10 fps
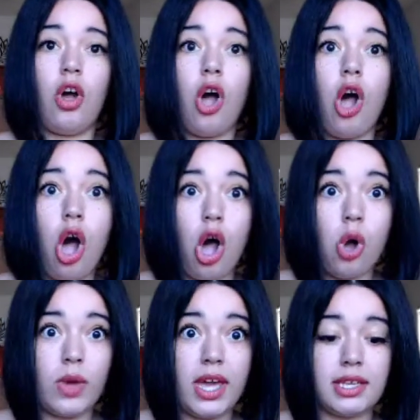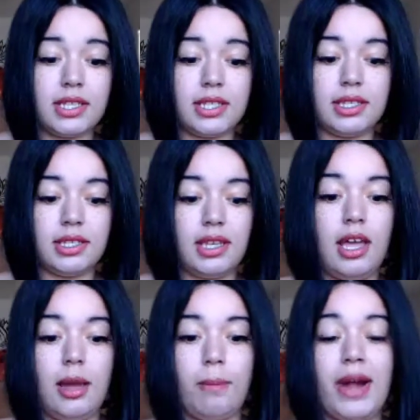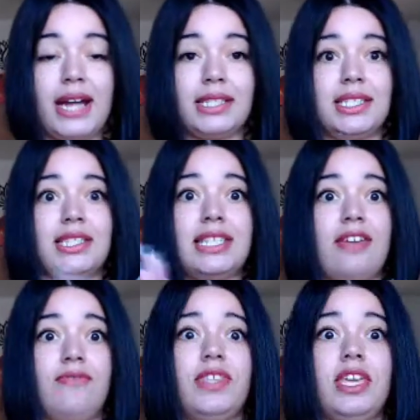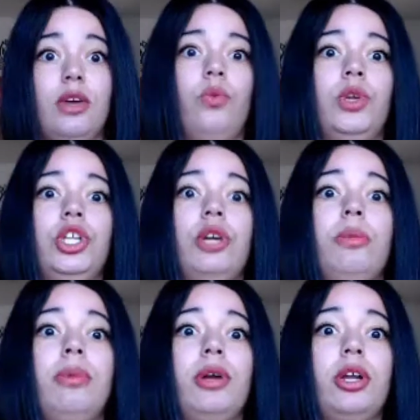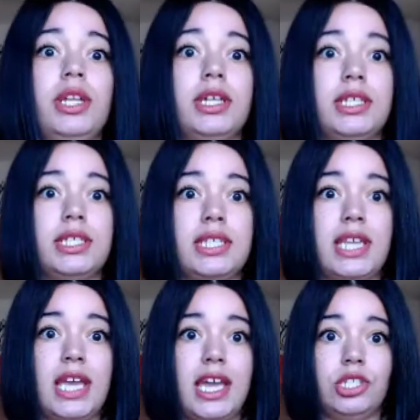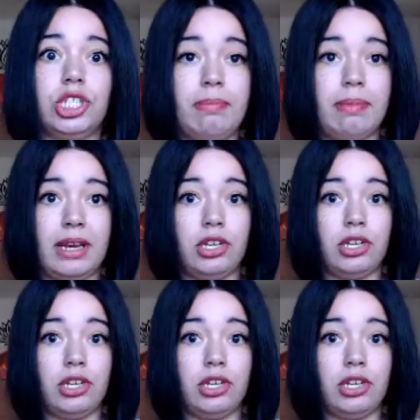Always practice safety when you're burning sage. Keep it in your shell.